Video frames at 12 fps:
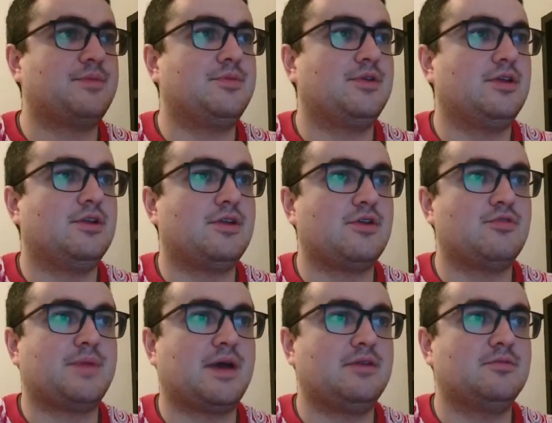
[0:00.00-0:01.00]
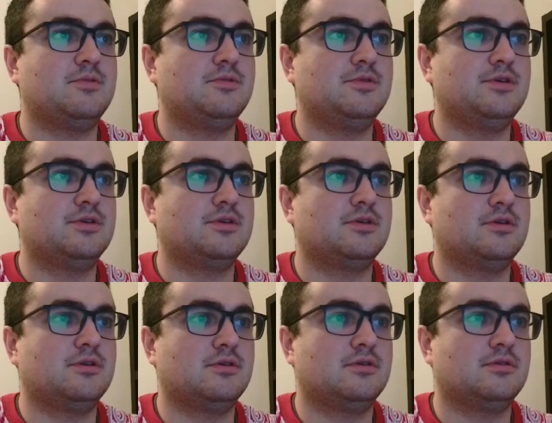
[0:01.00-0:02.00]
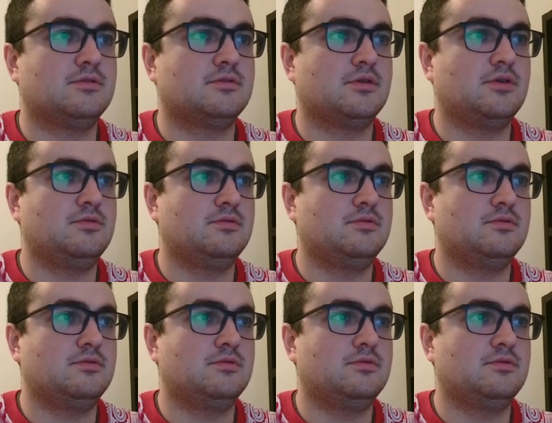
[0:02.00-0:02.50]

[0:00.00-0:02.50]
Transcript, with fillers: it in a notepad it will work. Oh.